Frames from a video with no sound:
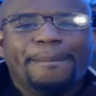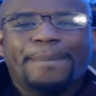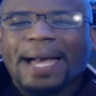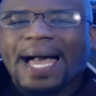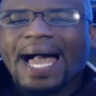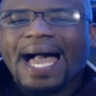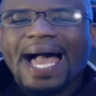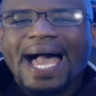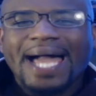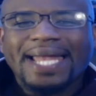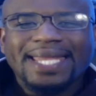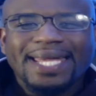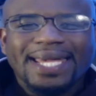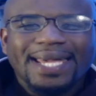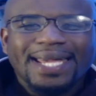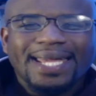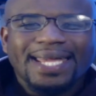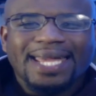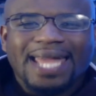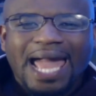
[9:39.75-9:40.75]
bad
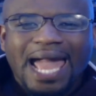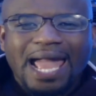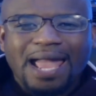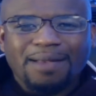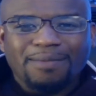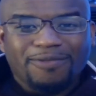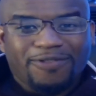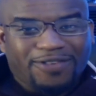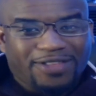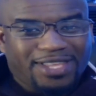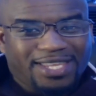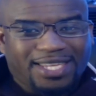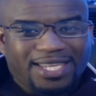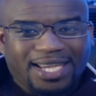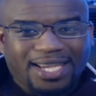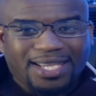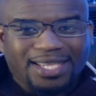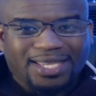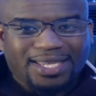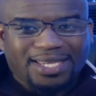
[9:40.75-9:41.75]
game for the
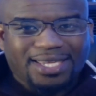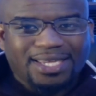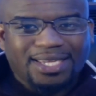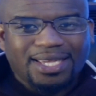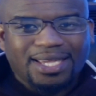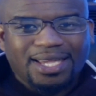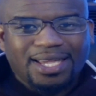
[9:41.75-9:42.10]
Saints.